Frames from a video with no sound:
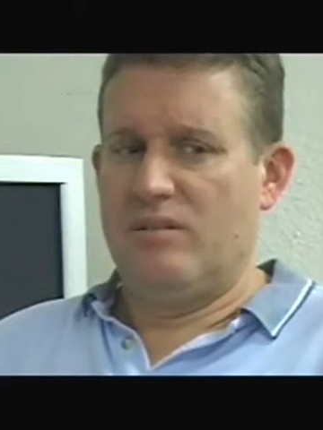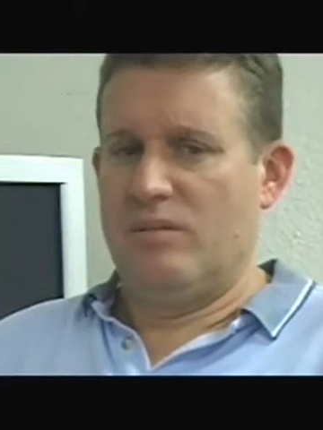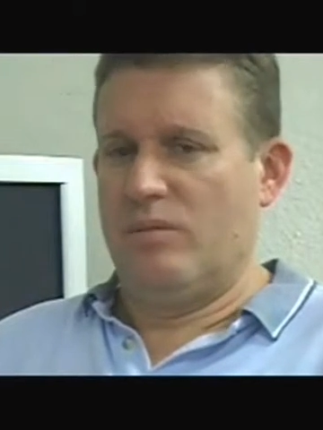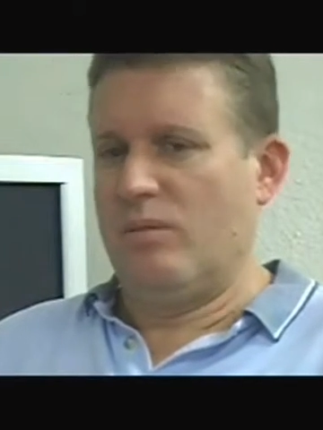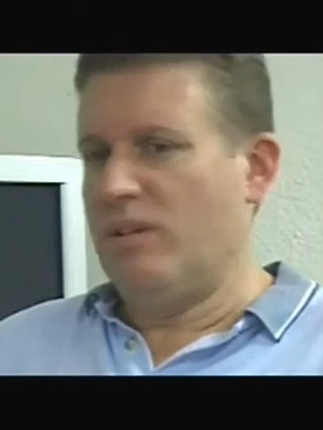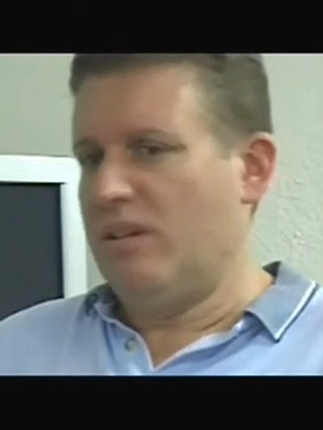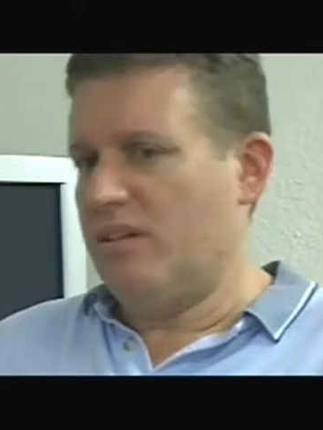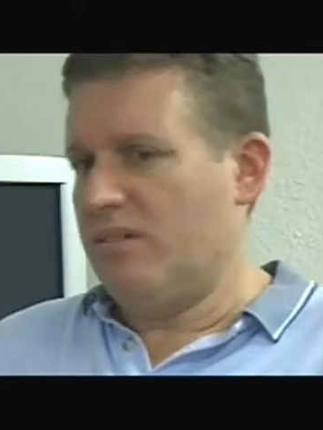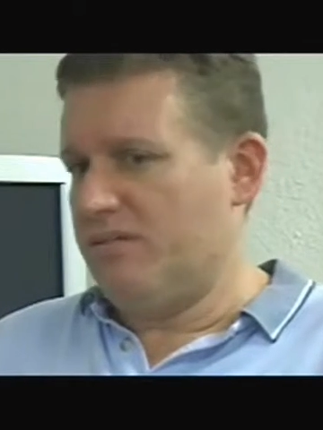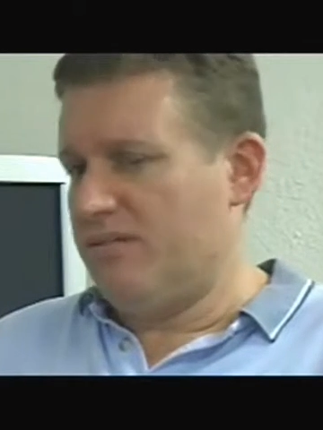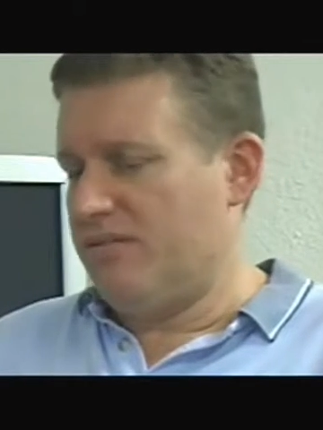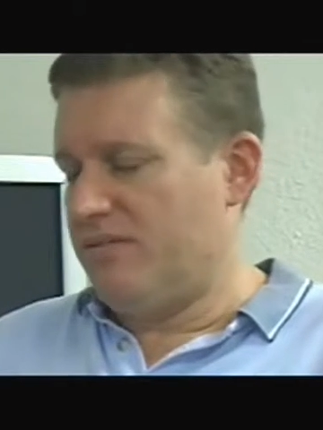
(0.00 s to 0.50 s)

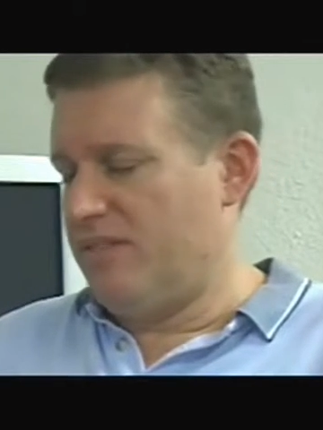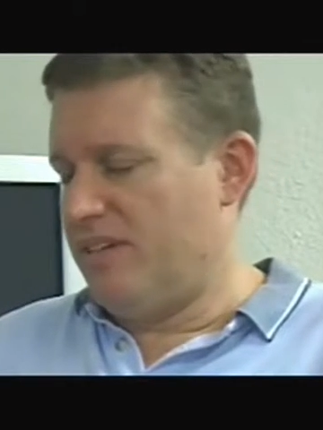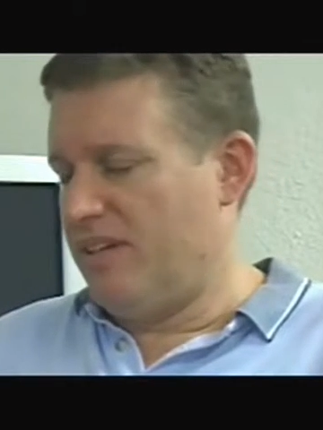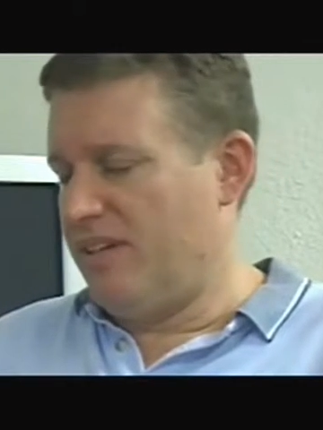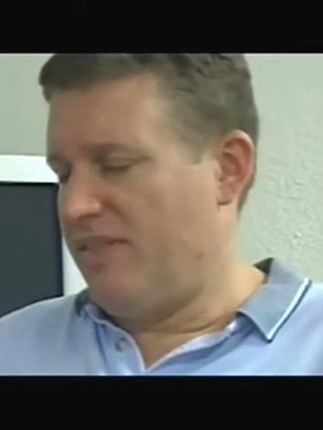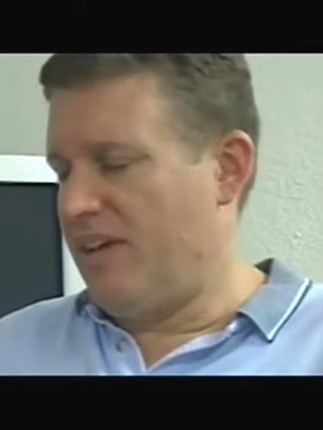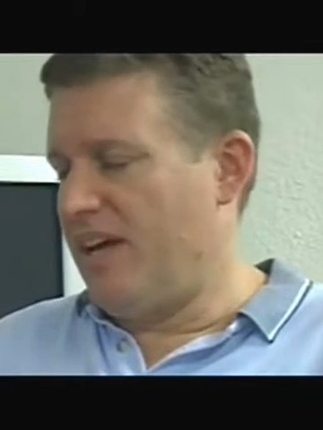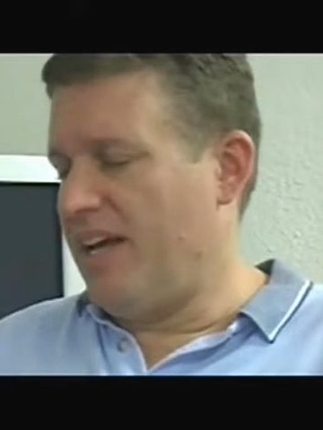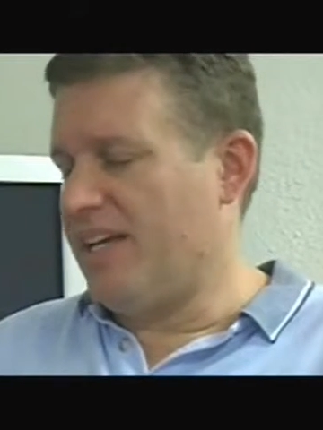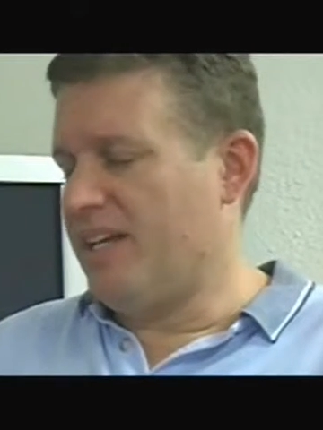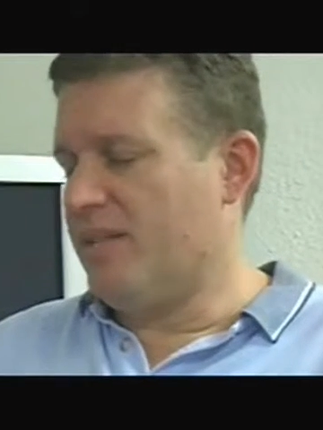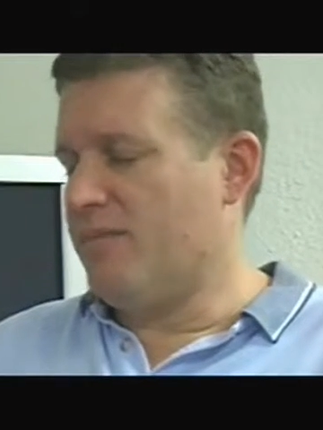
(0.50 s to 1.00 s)
well,
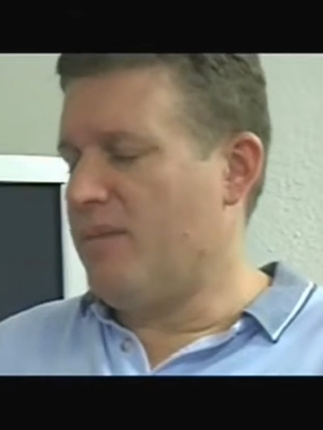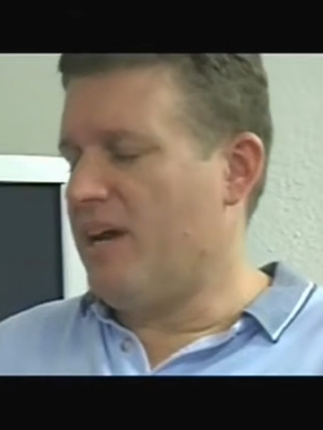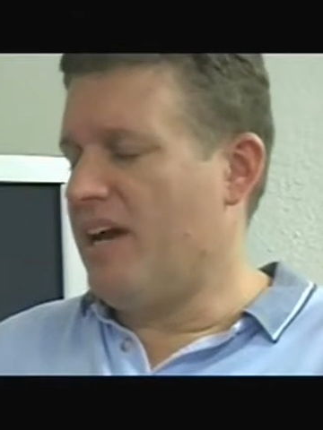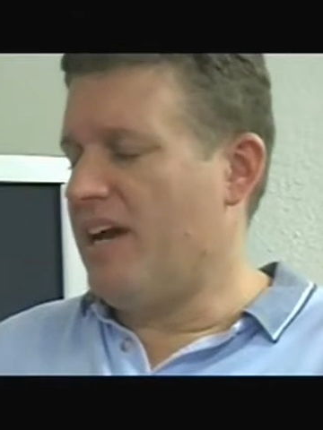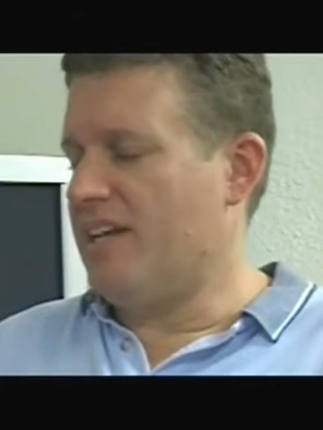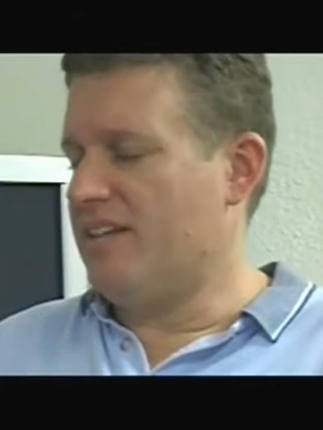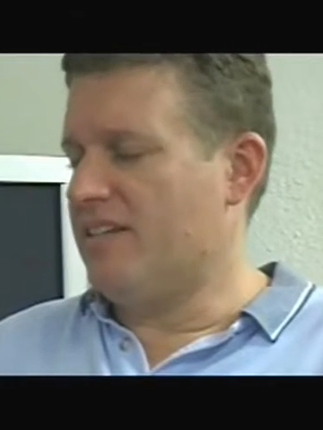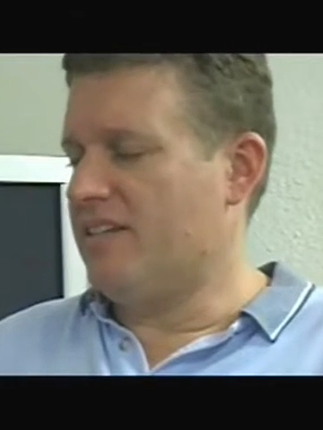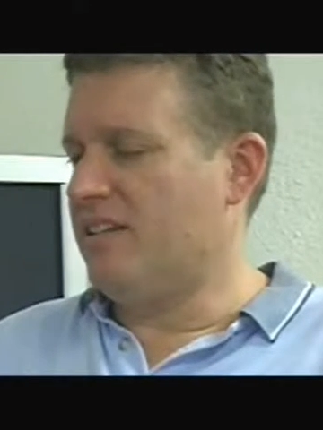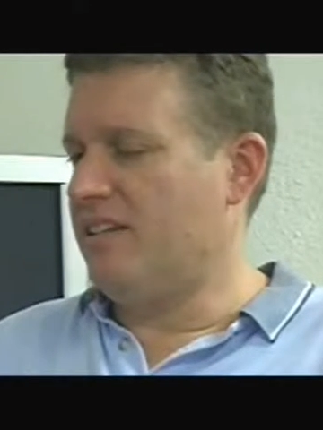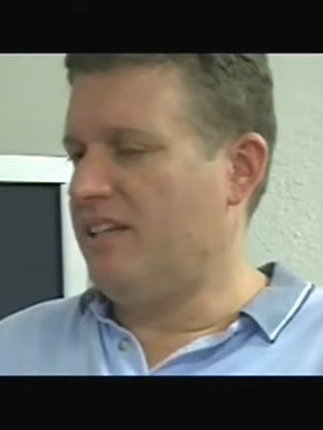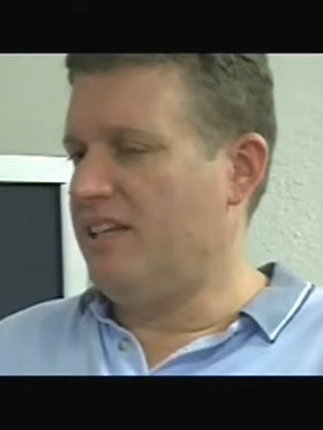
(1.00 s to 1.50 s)
if I can
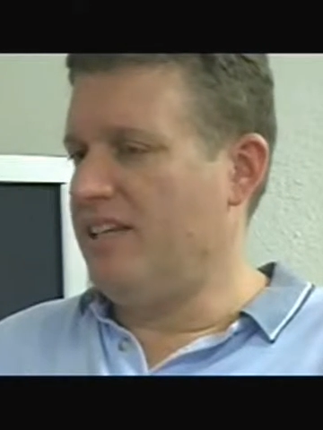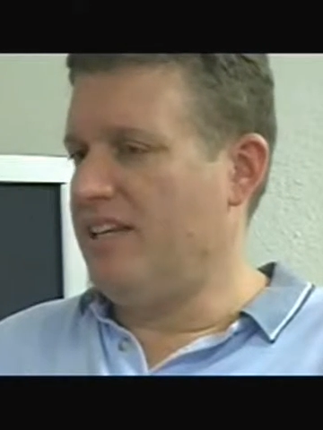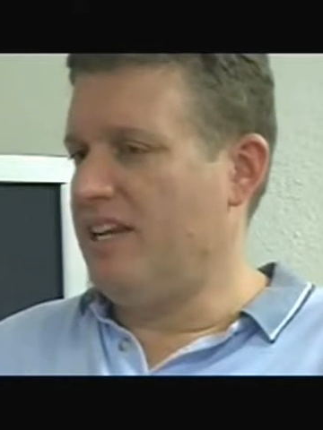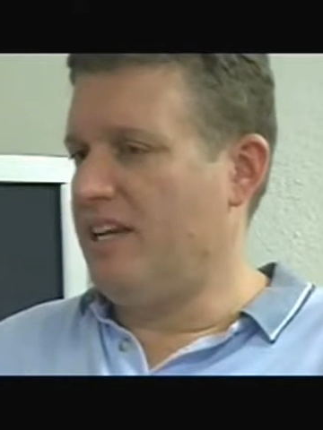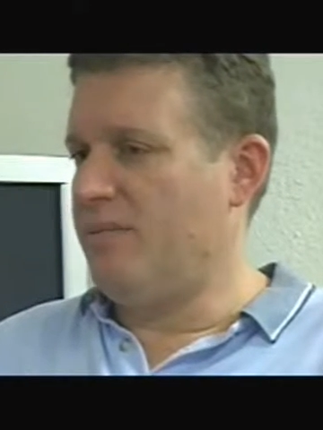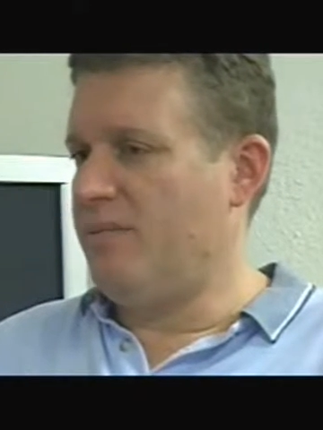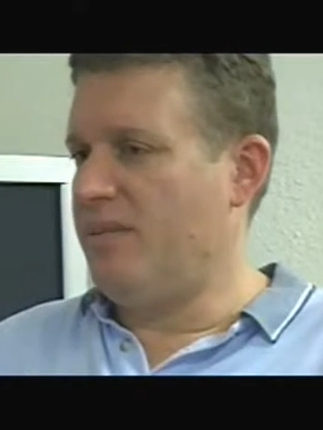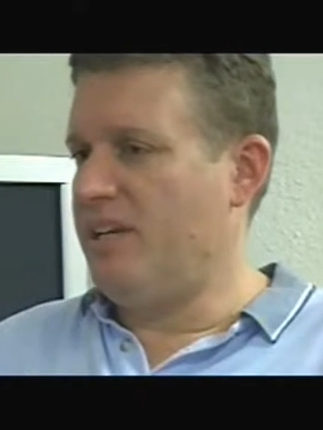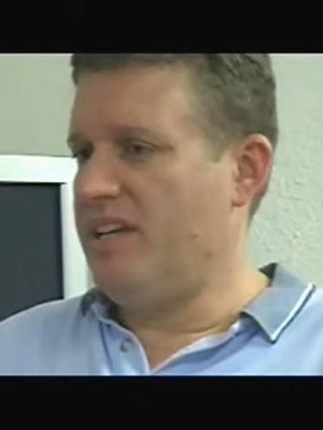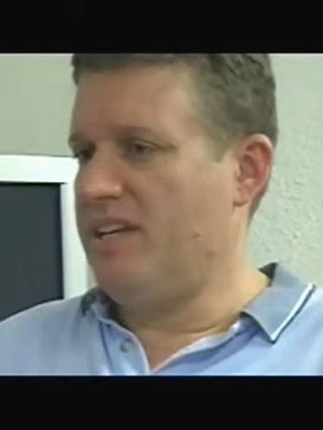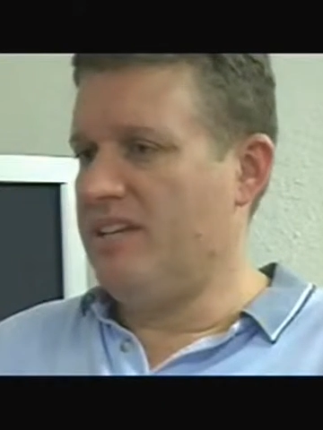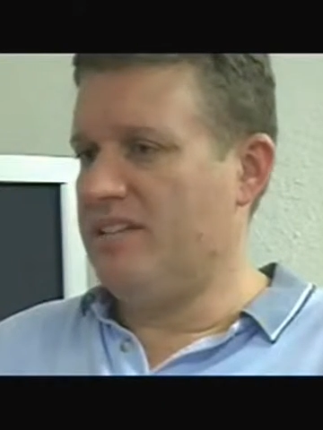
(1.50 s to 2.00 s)
pass a lead
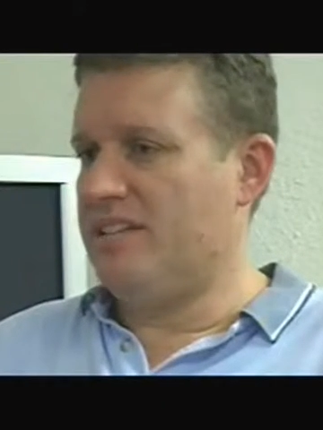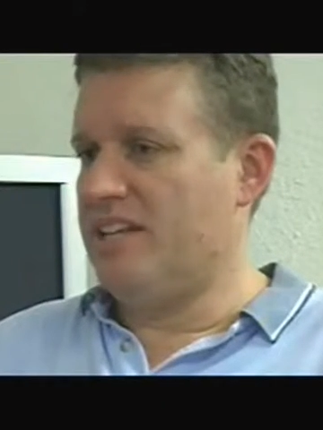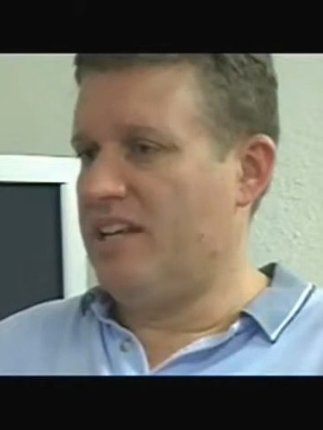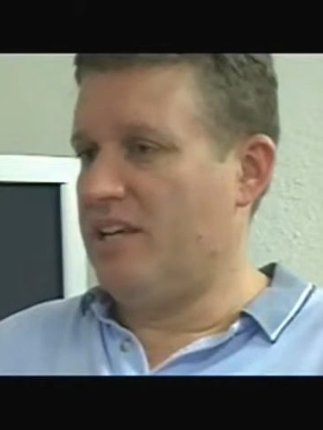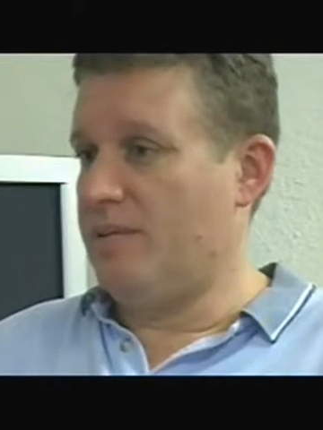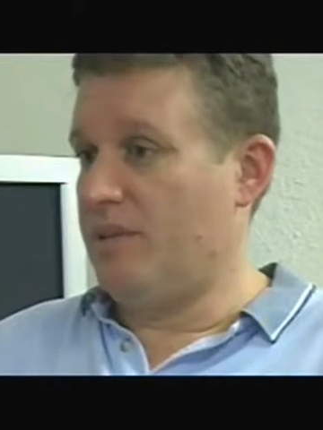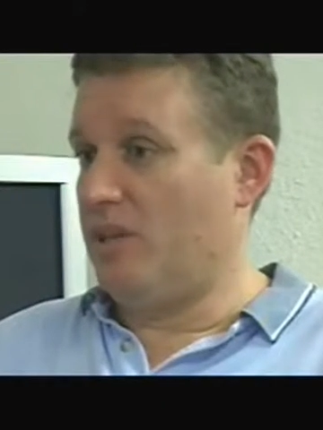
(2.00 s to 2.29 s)
AP exam,